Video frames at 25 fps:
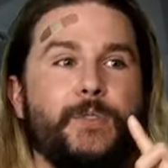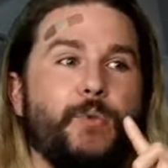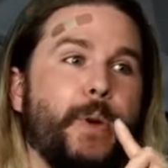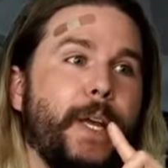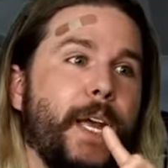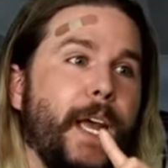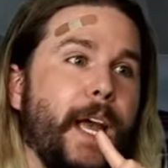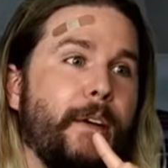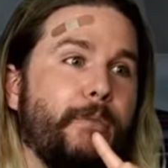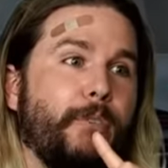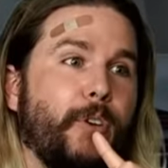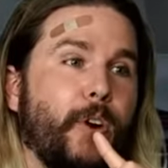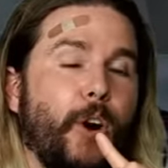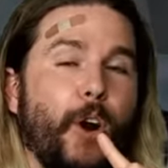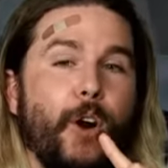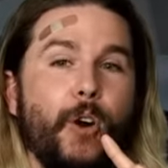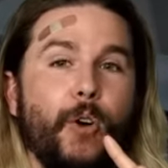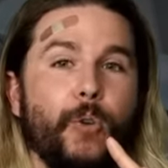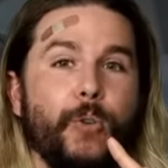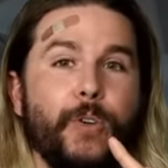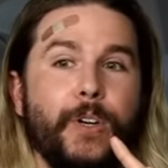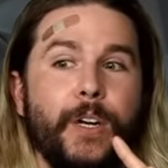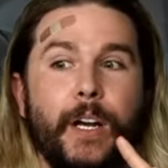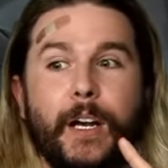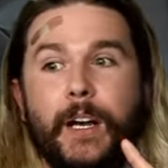We have our
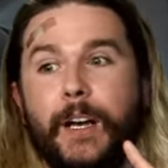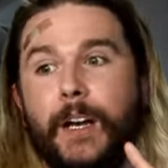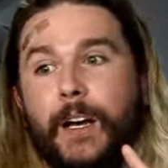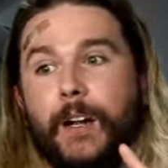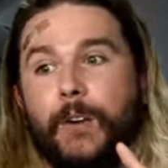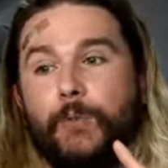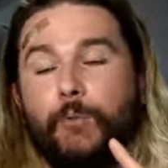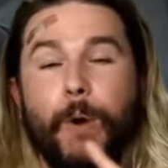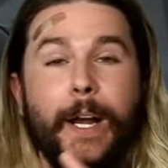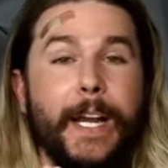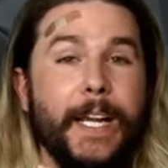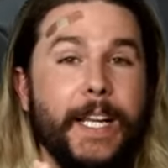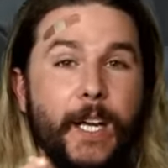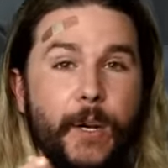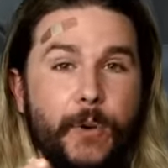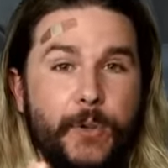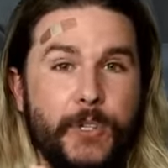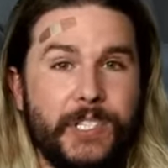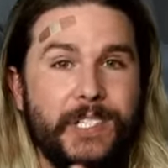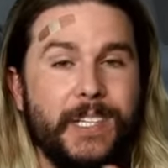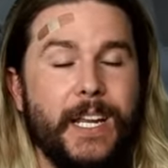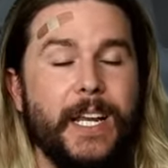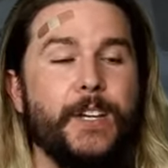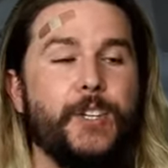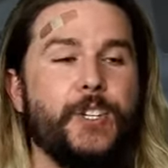own uh, radio
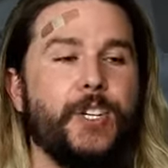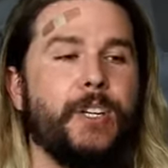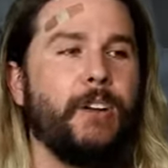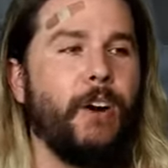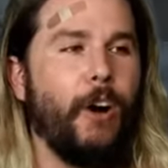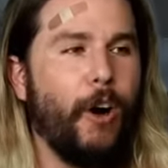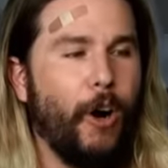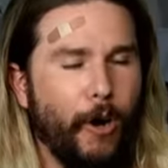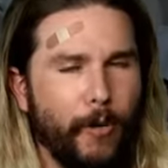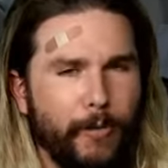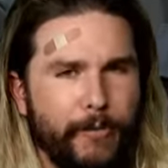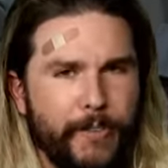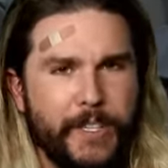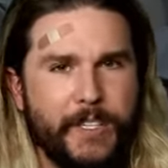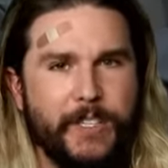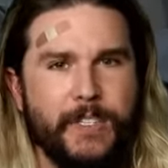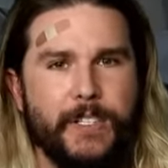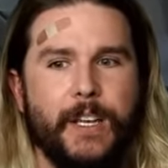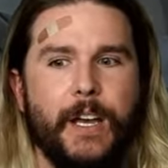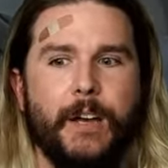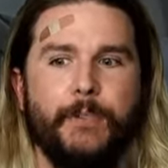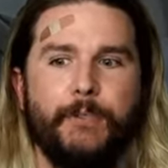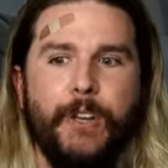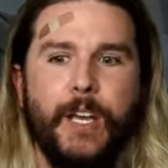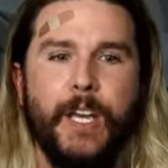station. All this
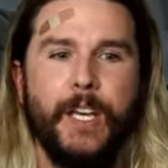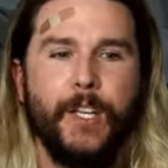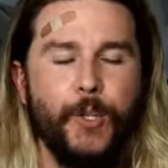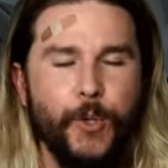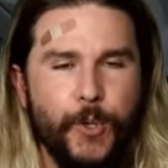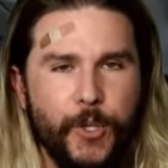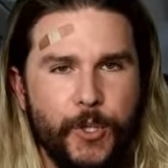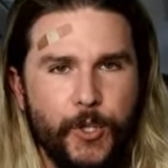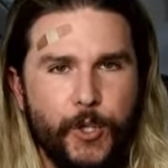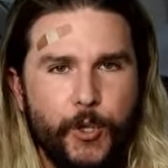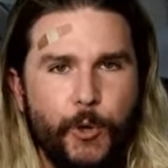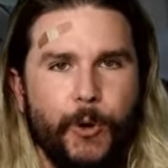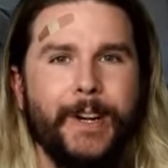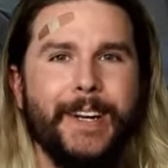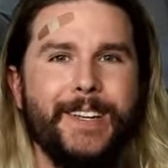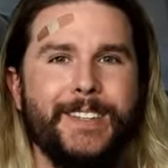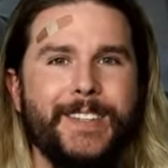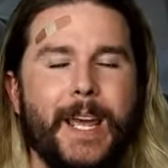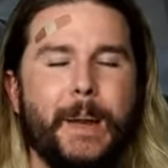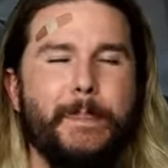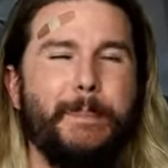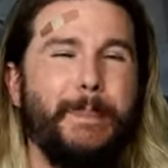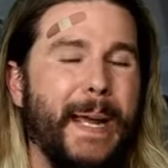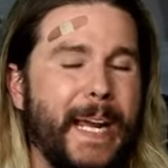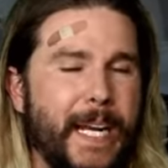stuff. You can join us
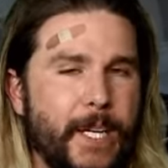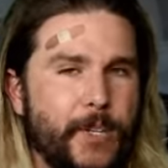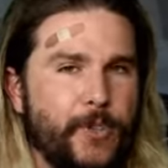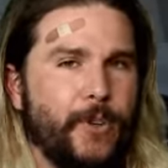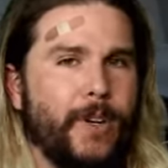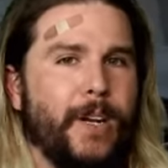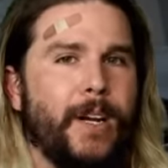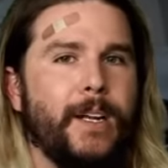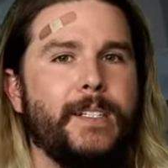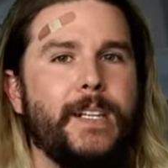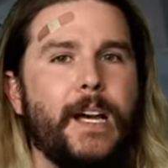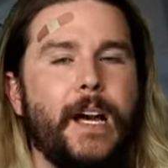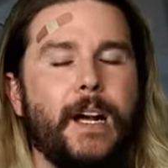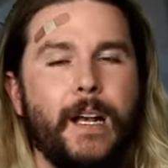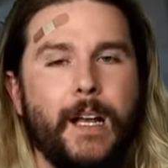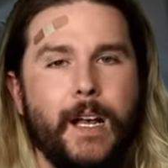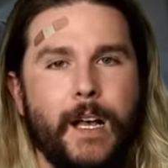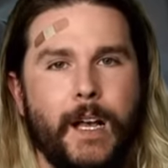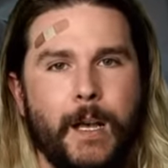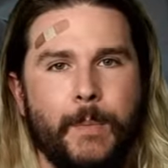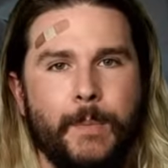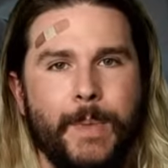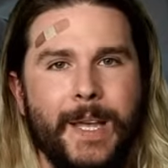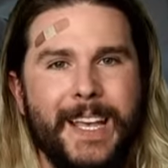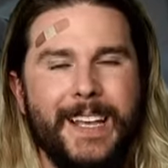at
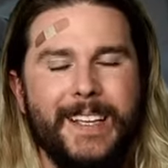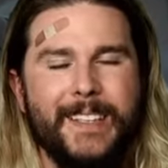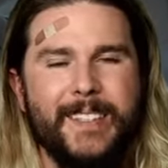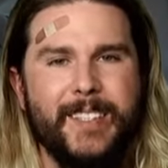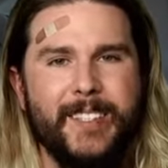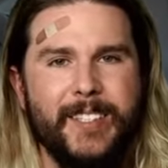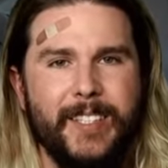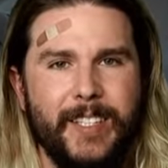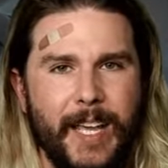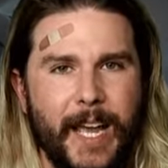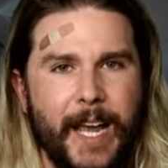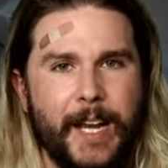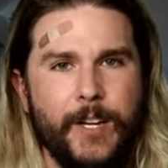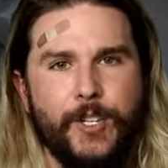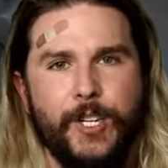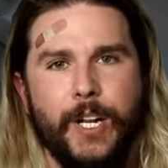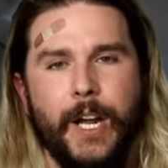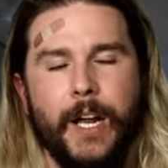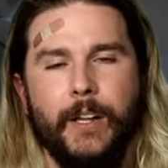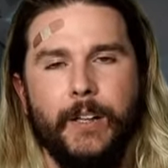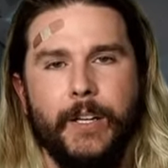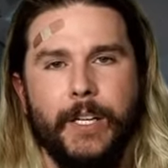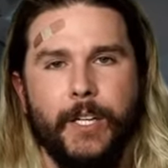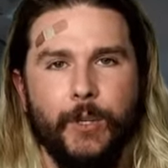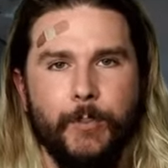Patreon.com/slash
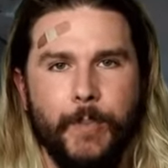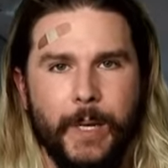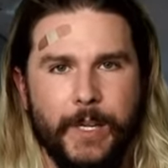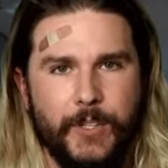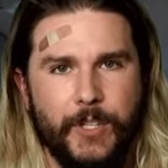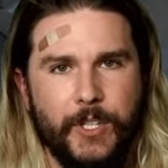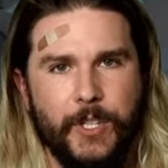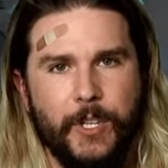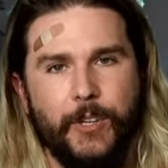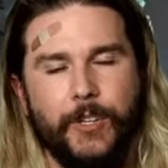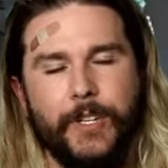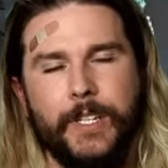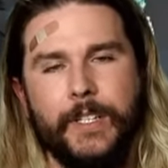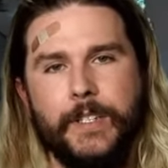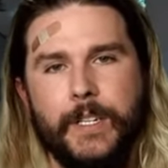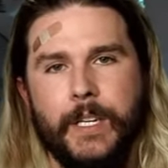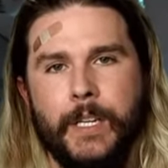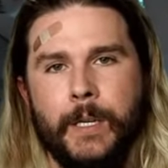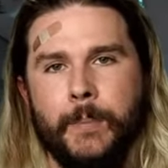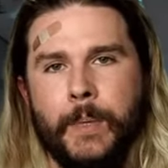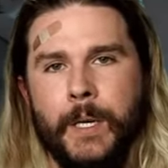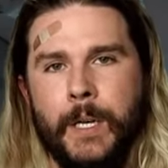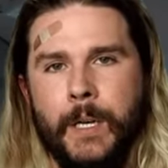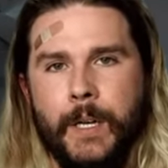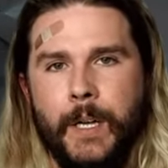Kyle Hill, my security
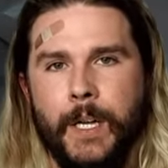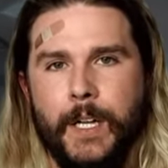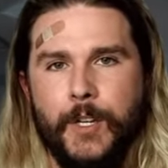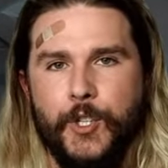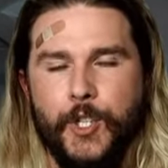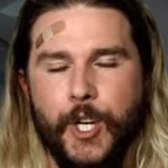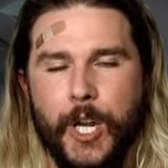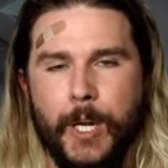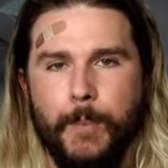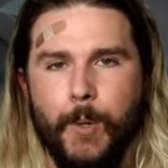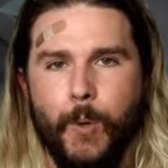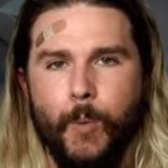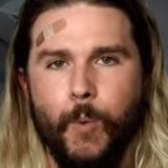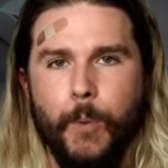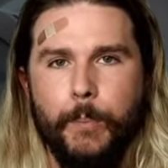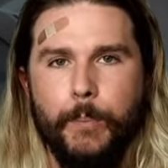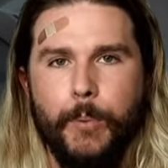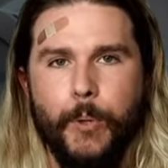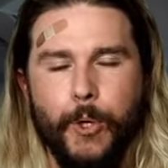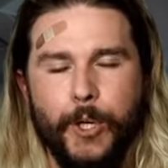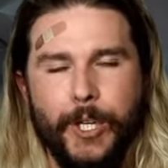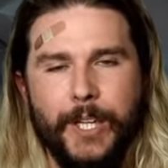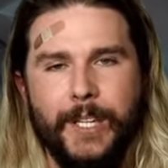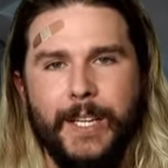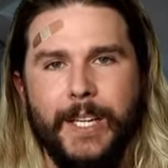team, and Jabo will
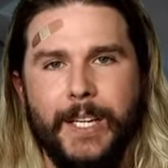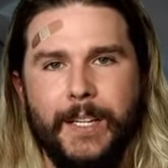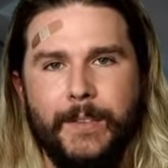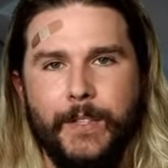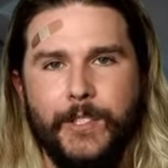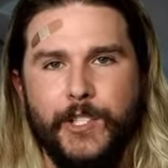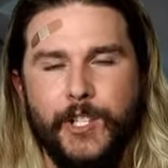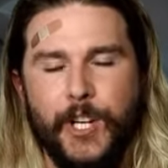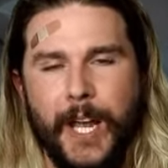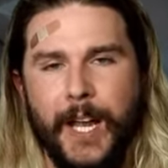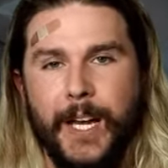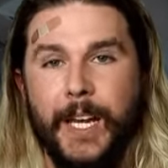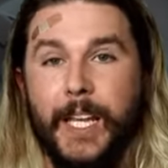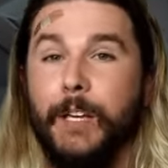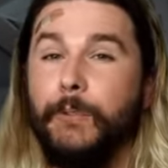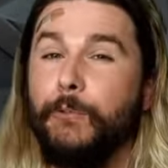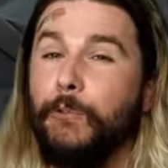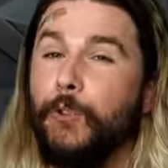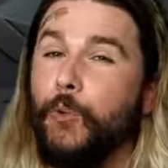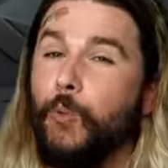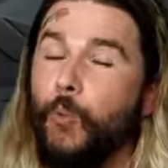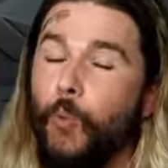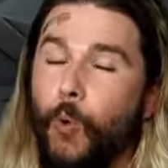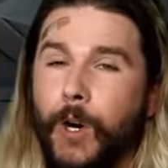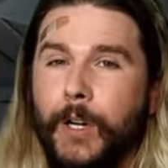put it in the chat if you
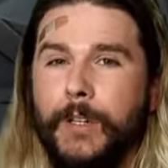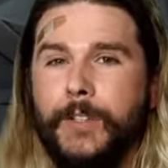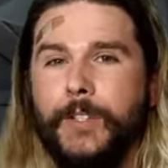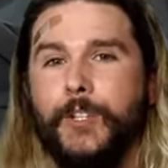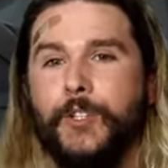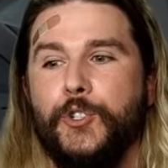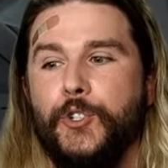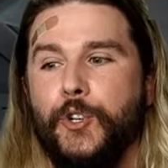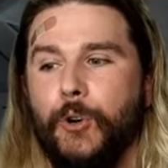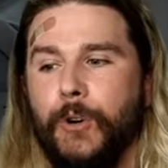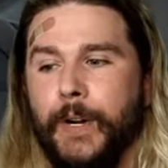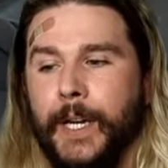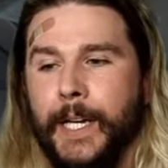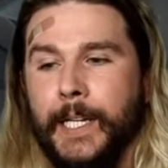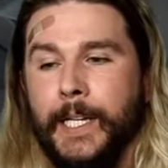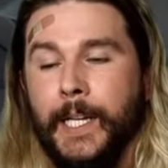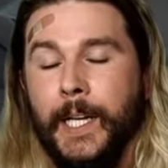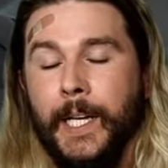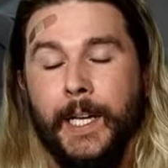want to join.